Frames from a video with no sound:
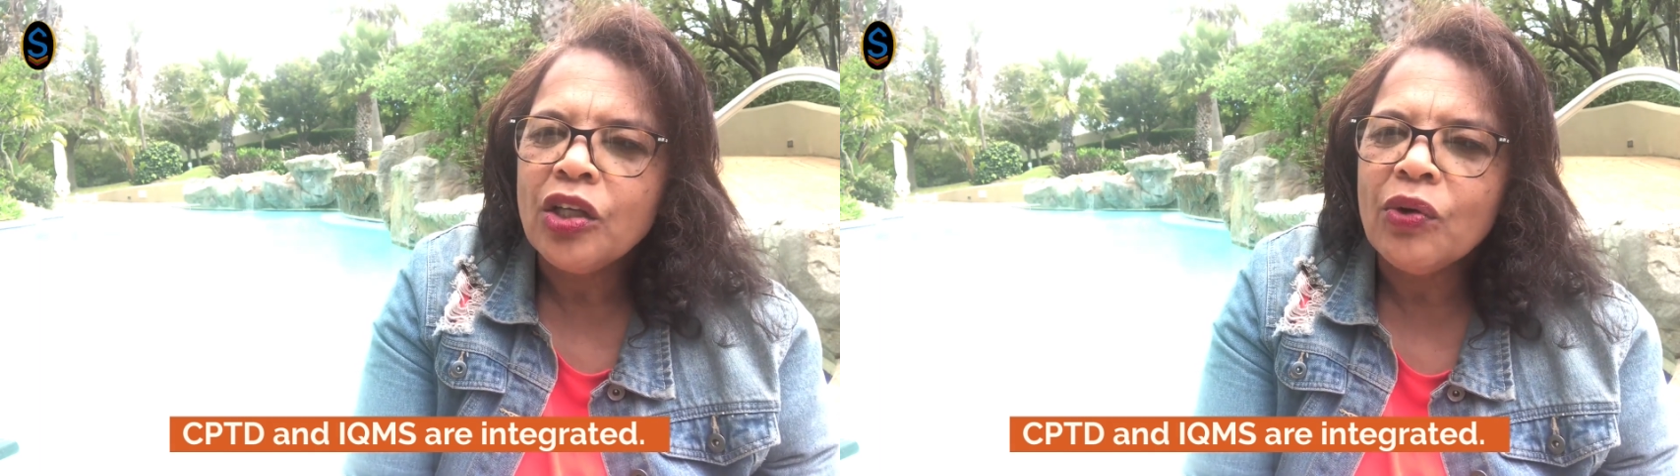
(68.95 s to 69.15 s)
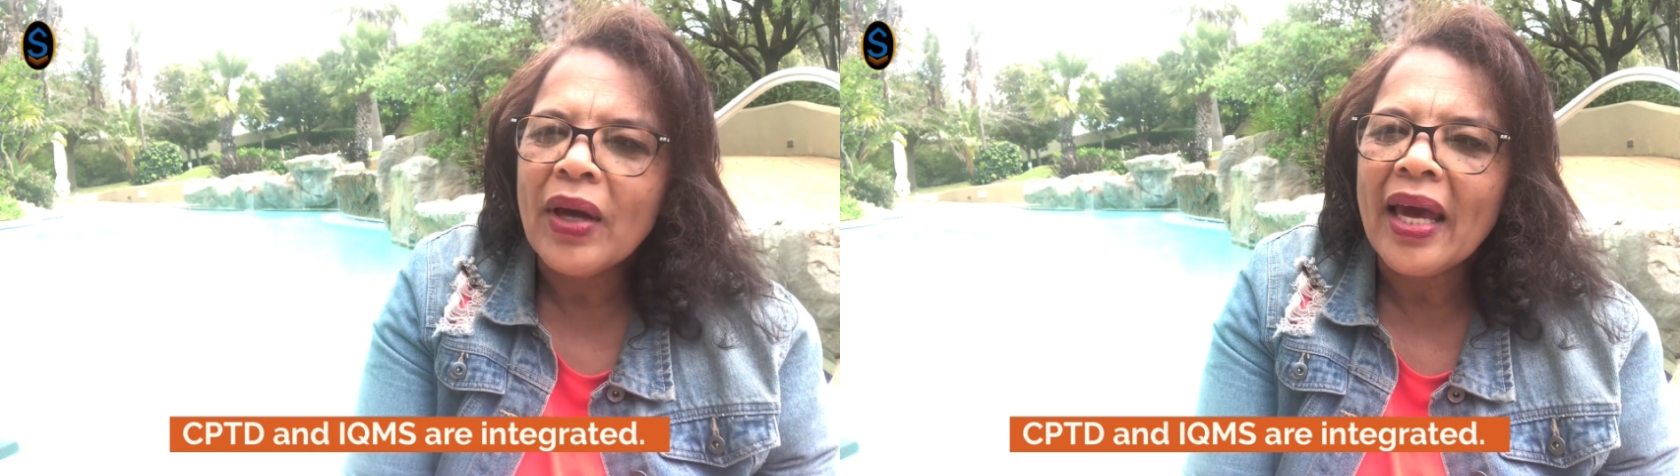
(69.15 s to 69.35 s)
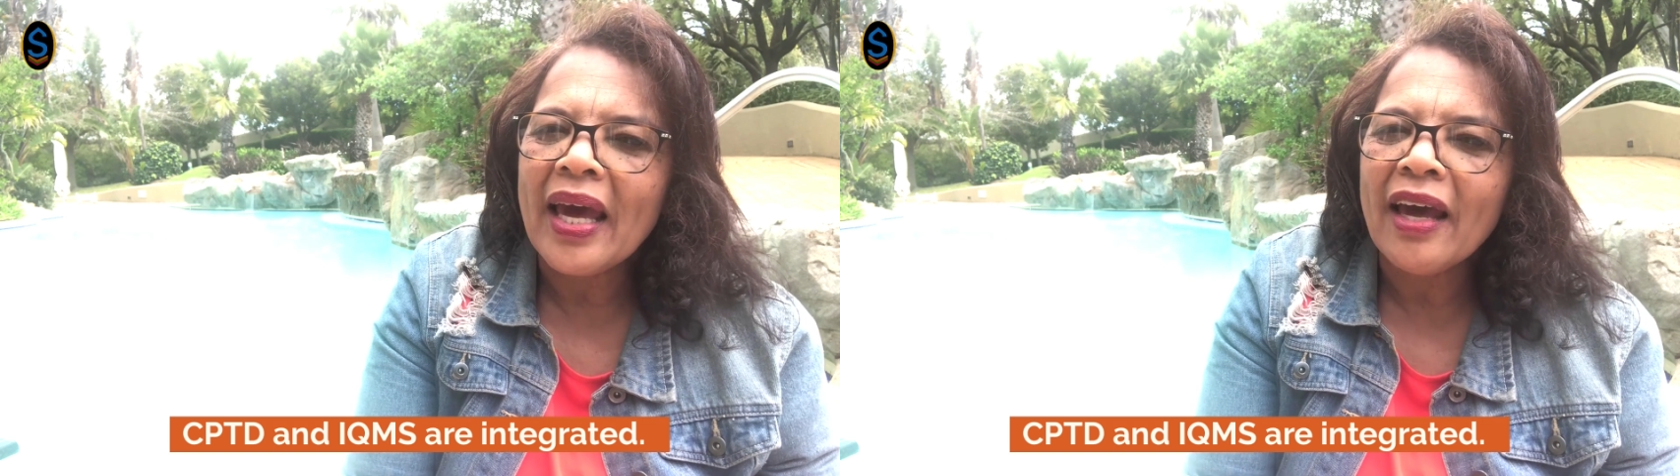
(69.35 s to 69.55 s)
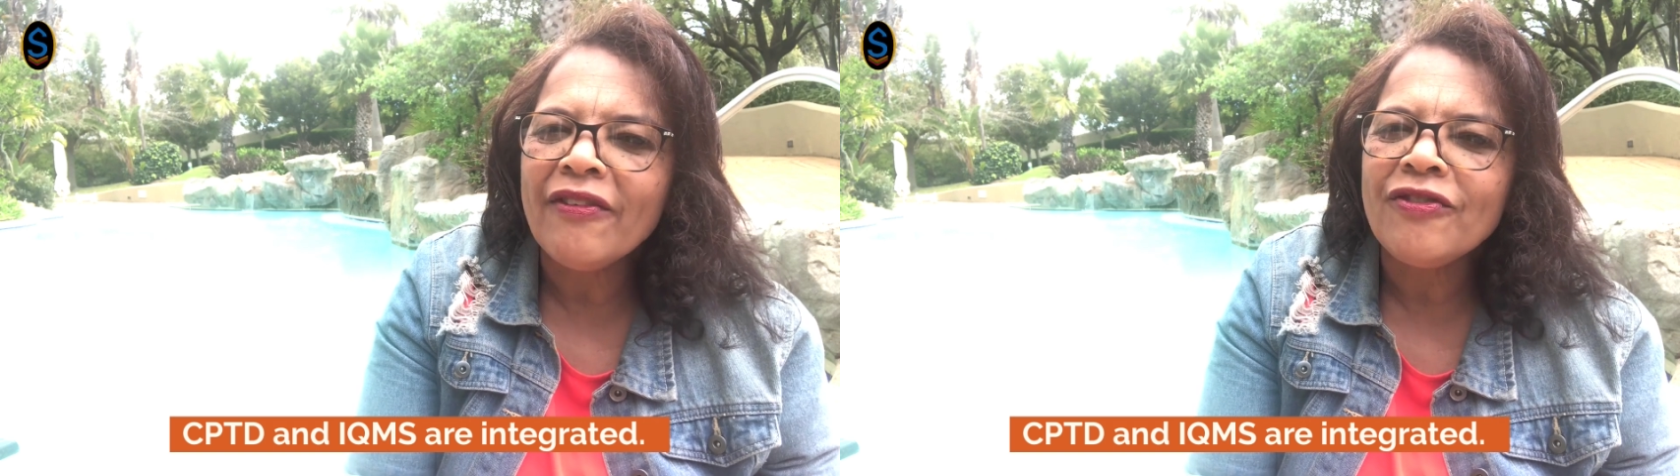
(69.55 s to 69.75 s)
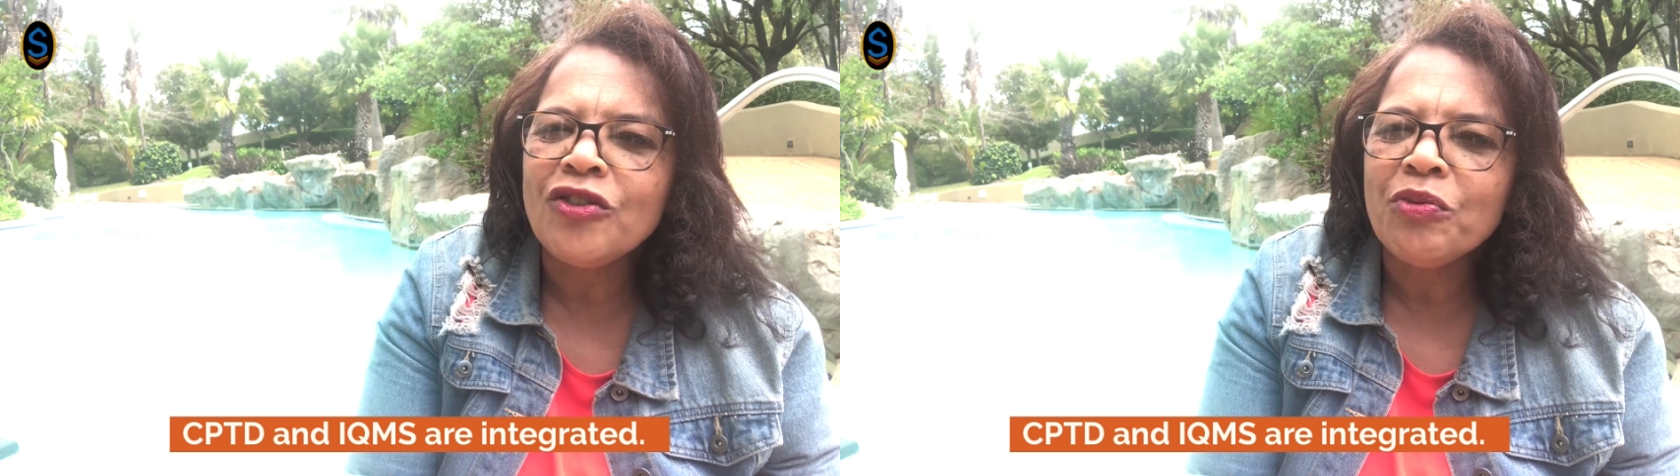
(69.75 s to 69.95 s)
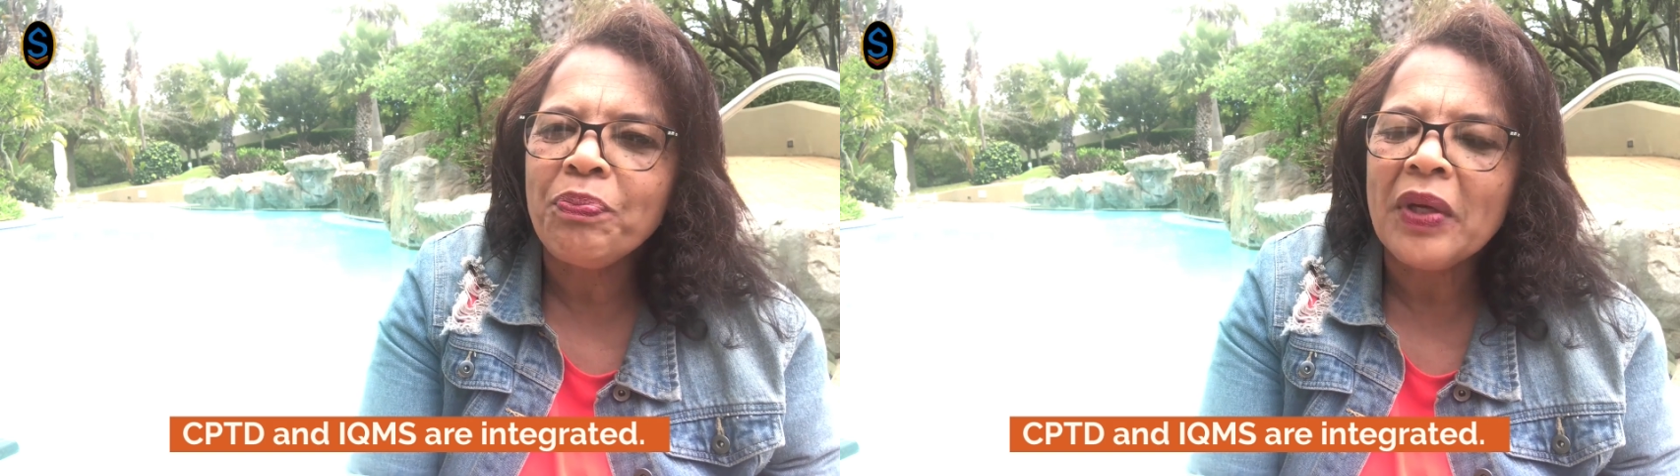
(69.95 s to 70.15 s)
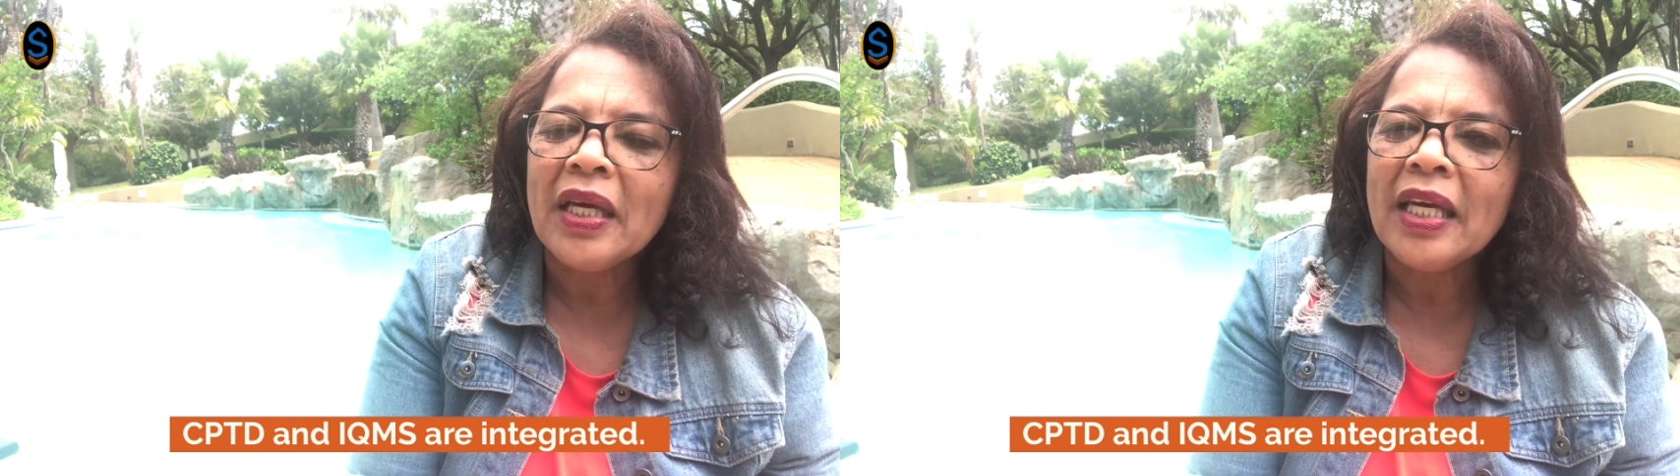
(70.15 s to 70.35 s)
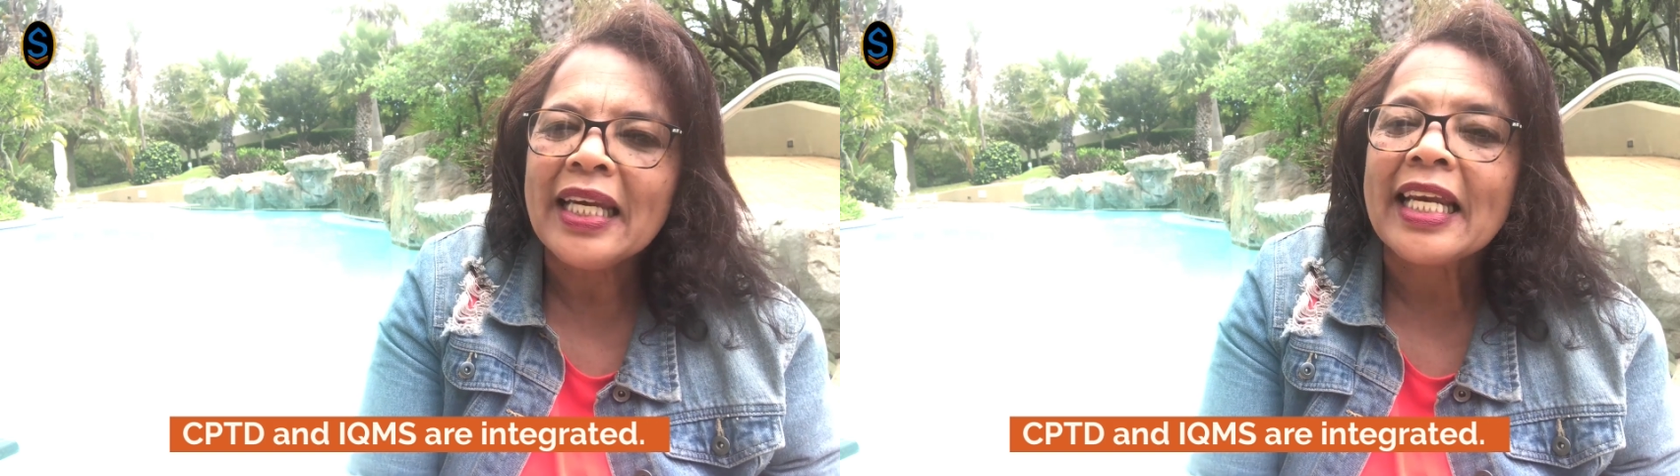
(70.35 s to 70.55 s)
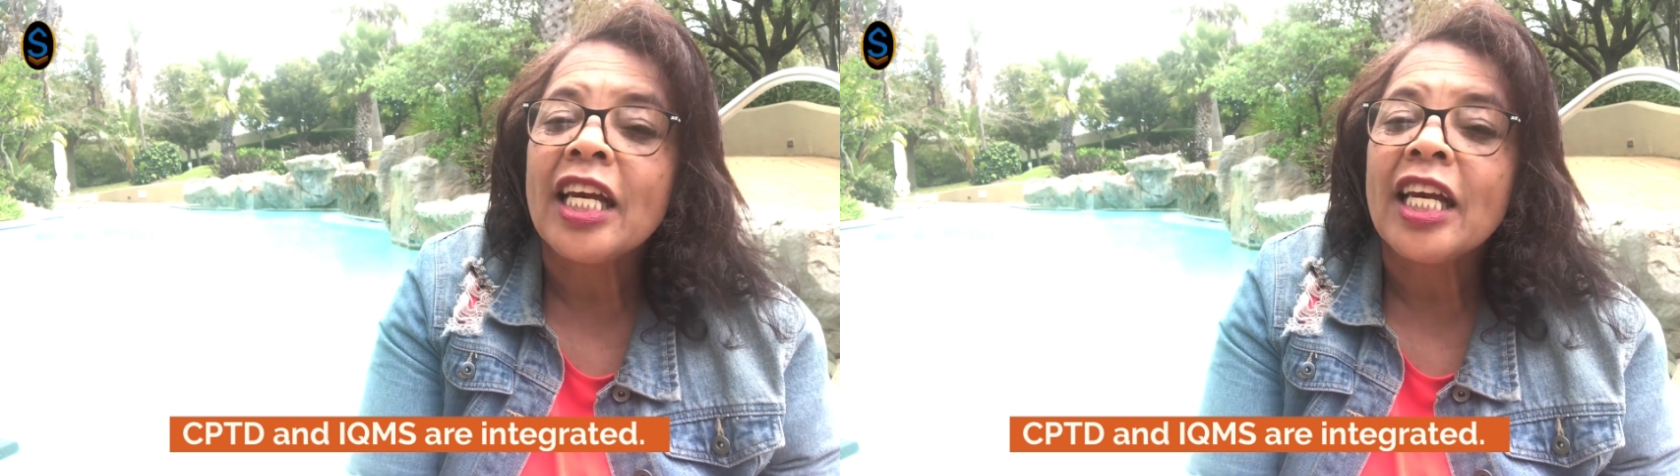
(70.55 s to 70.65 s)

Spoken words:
you have to be